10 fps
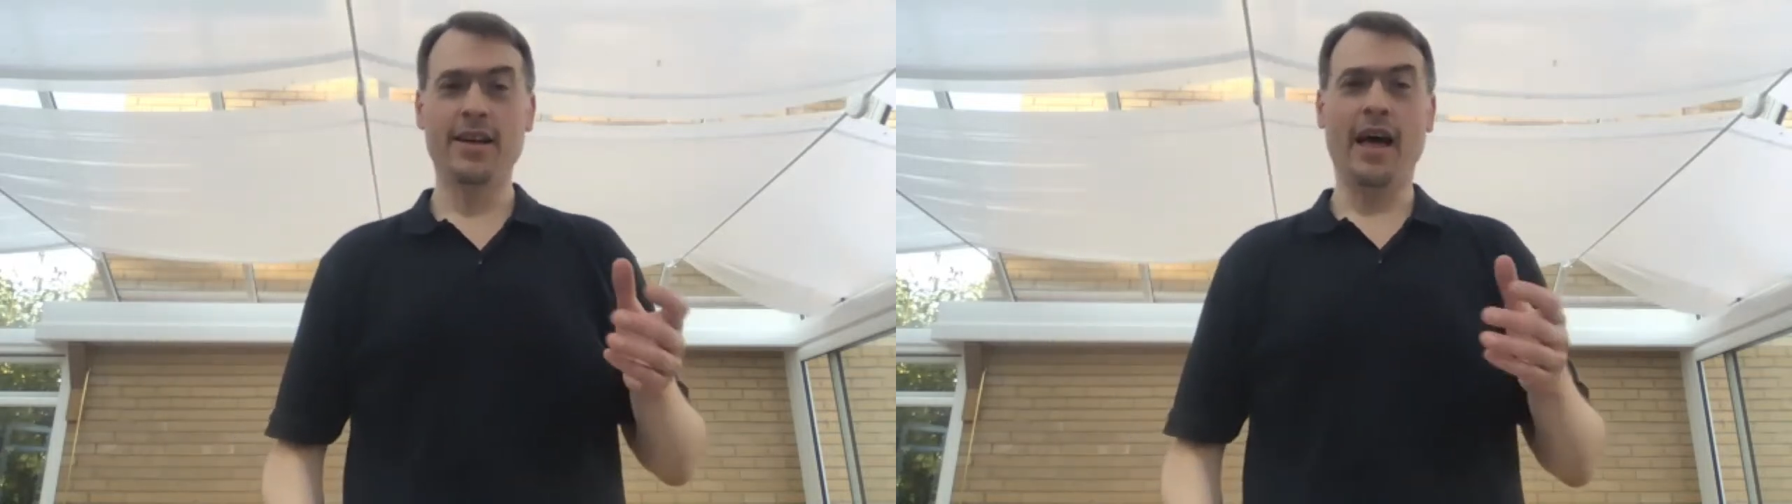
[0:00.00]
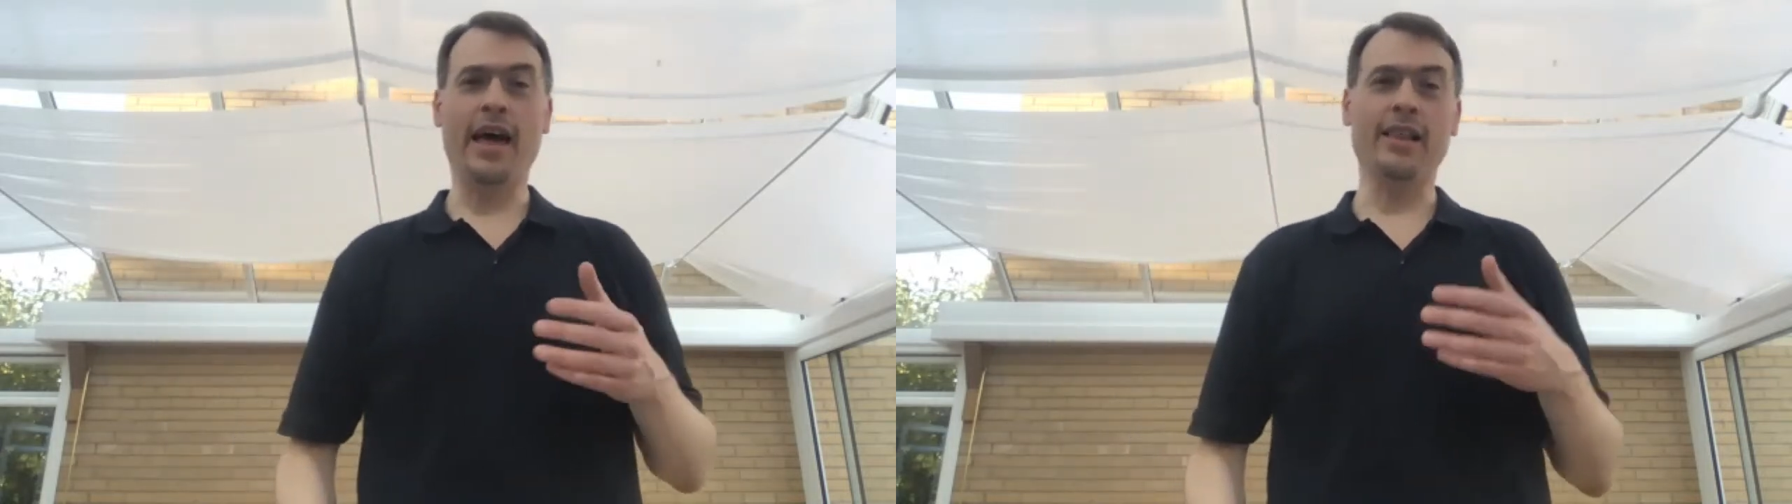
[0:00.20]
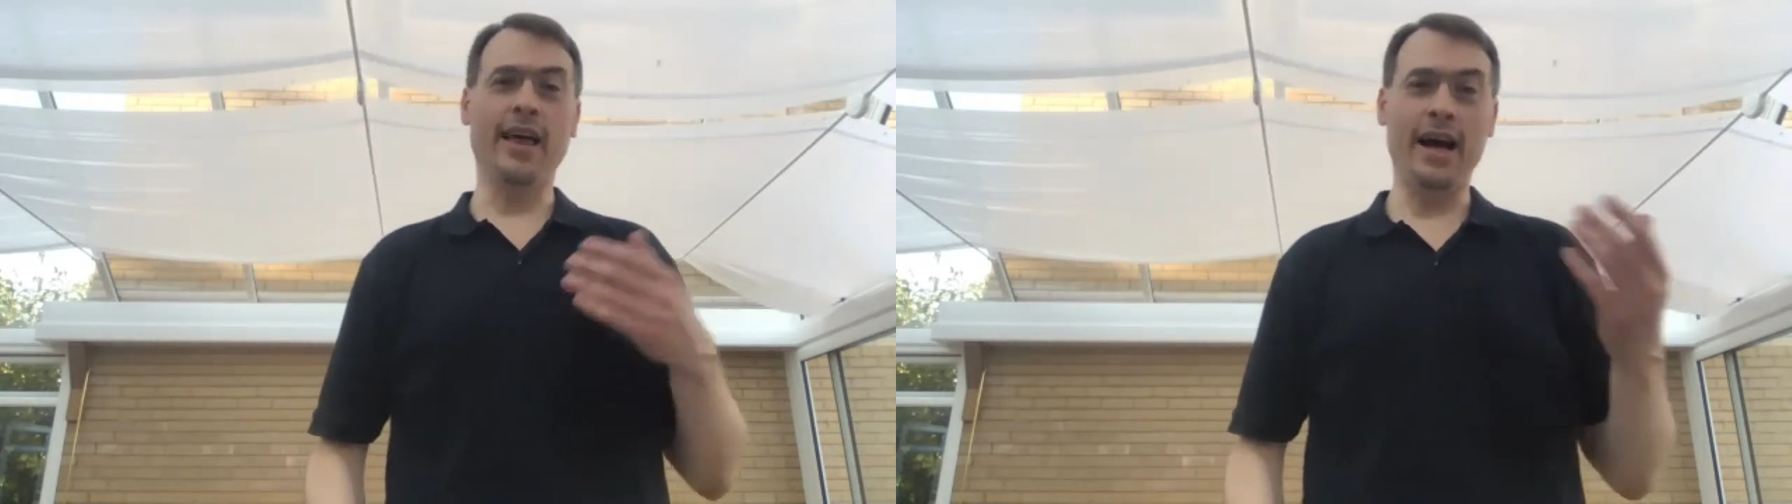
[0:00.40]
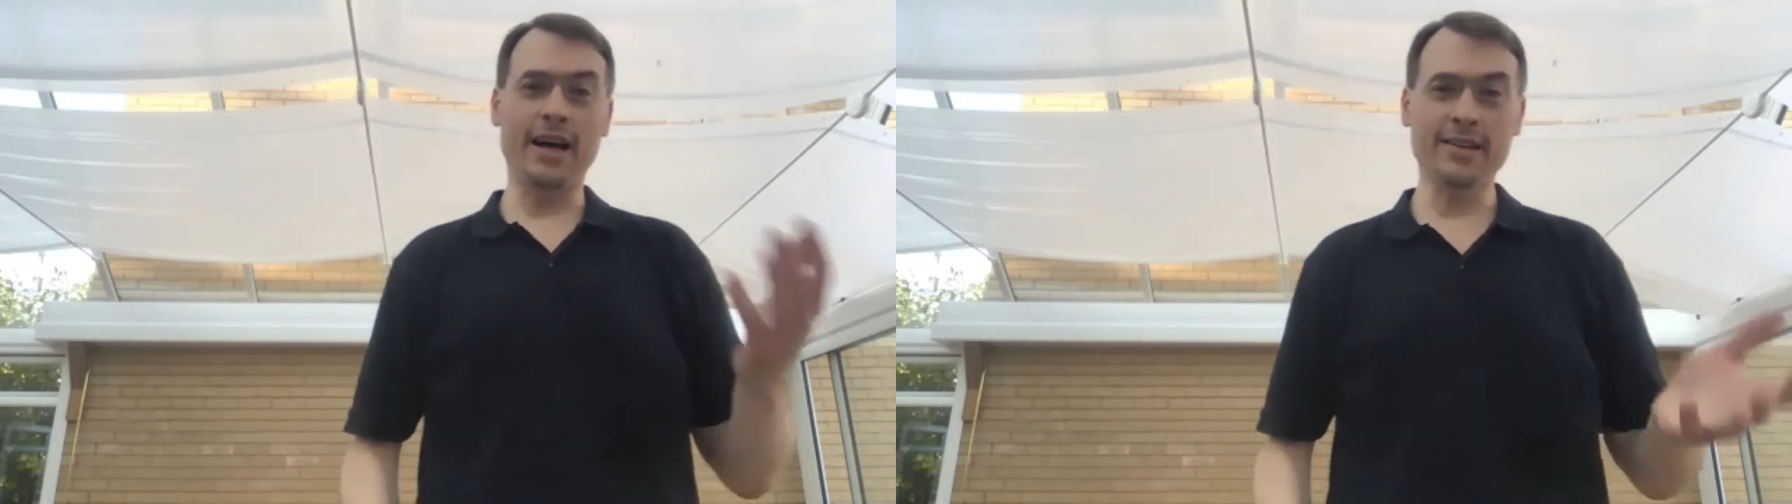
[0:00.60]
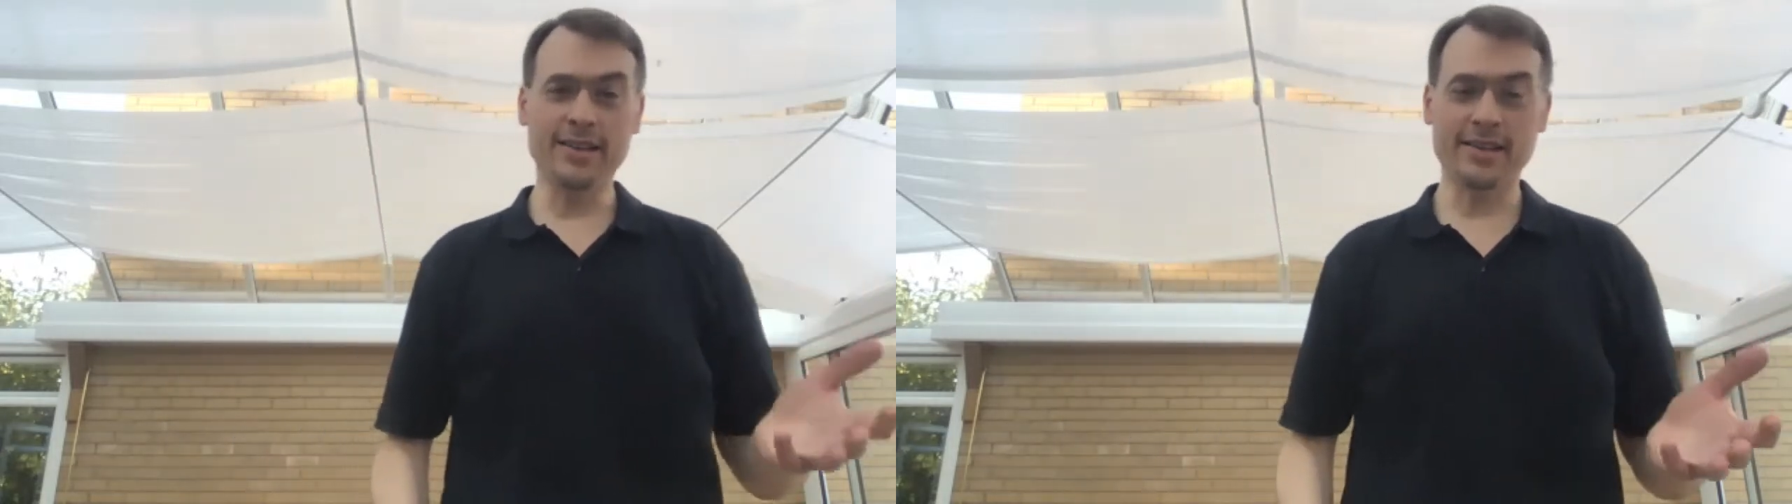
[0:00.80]

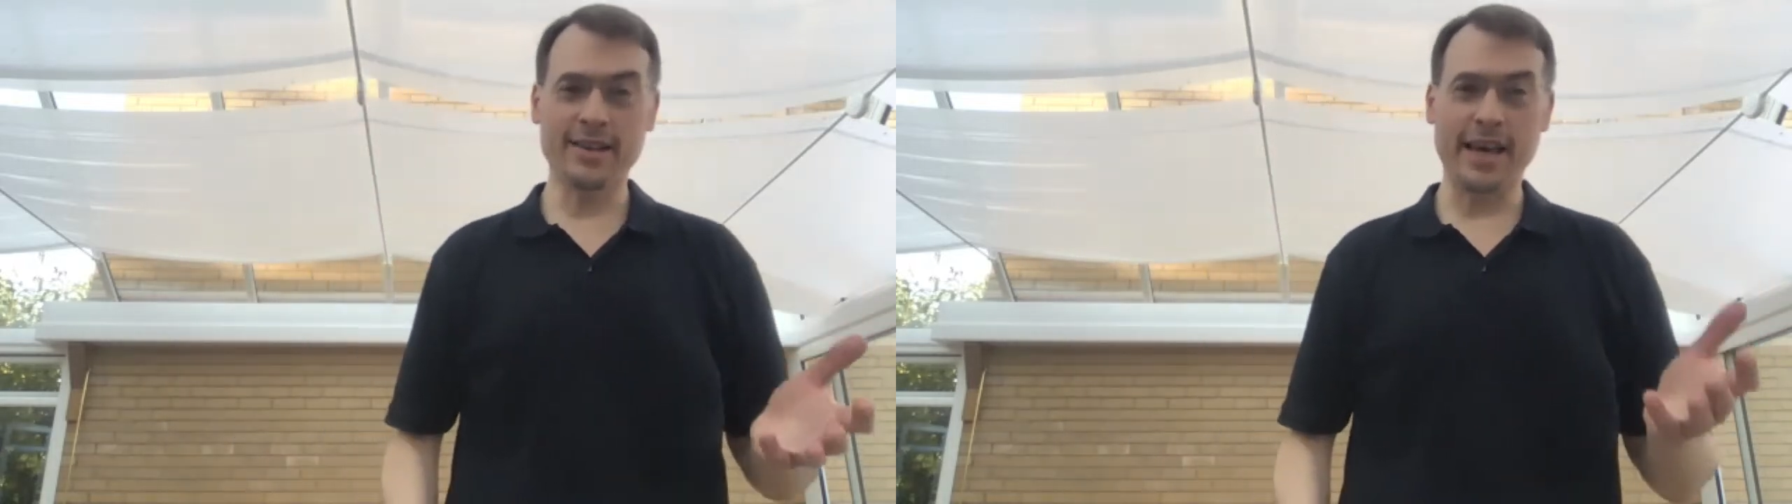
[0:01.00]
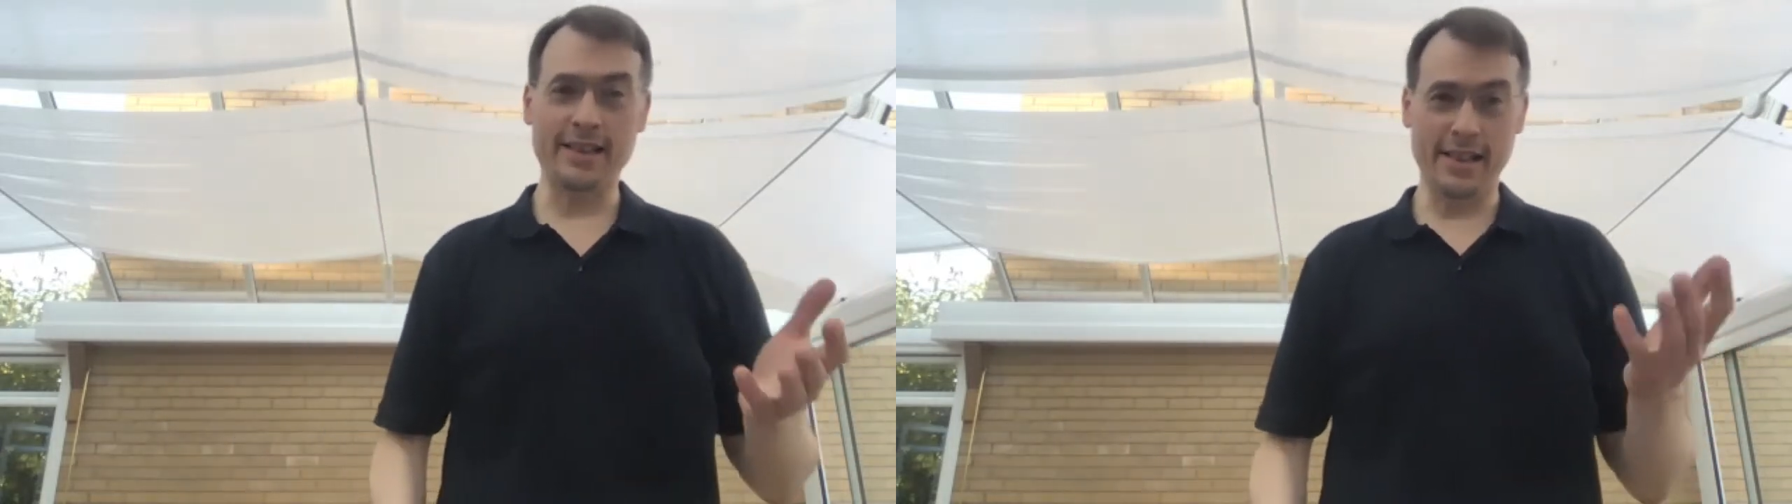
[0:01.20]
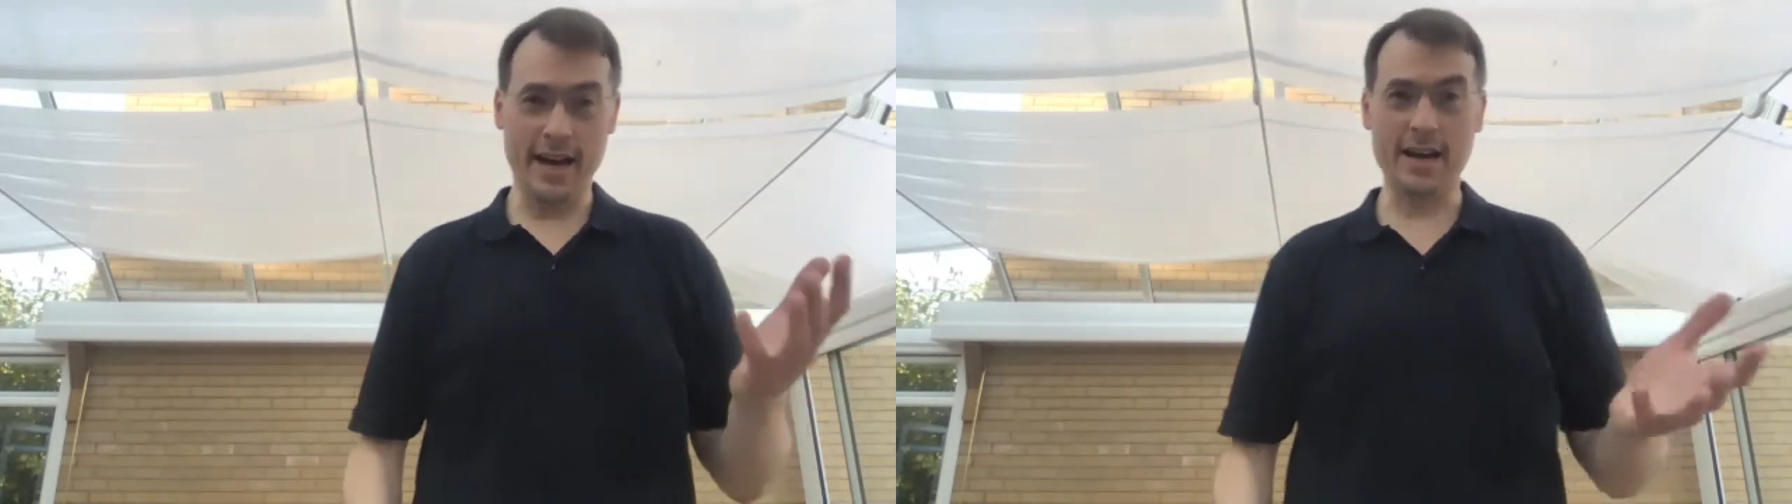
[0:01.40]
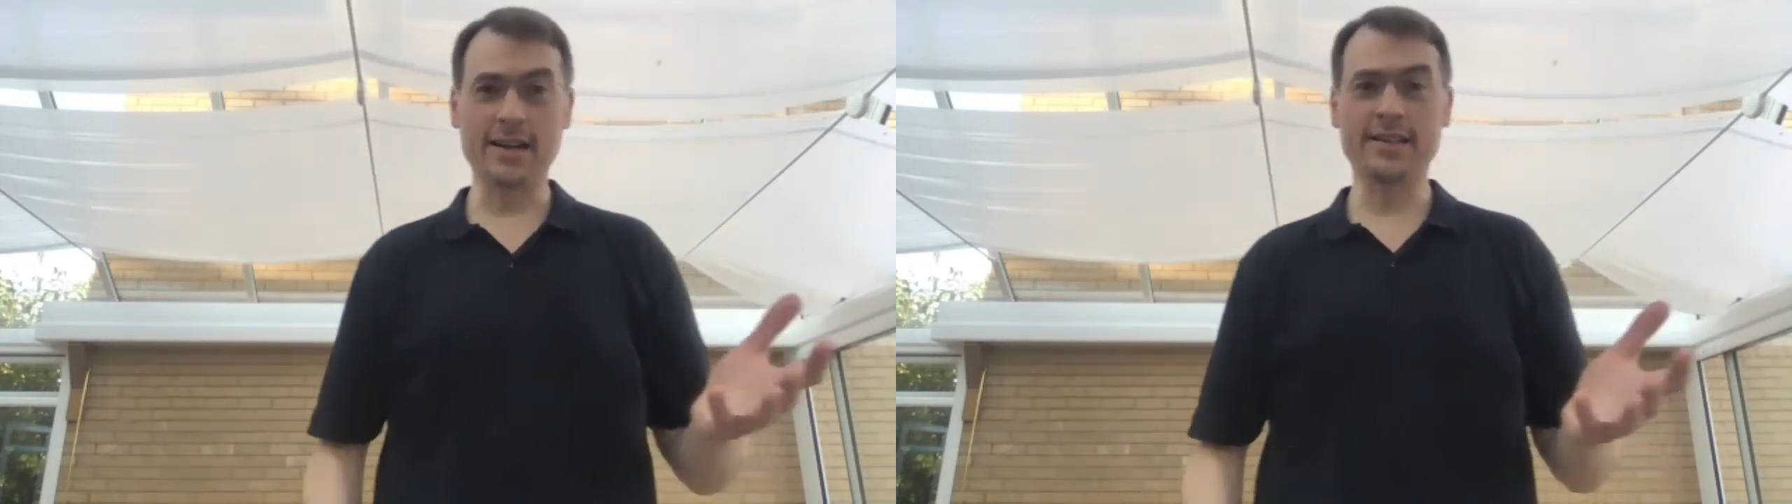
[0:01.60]
Lungs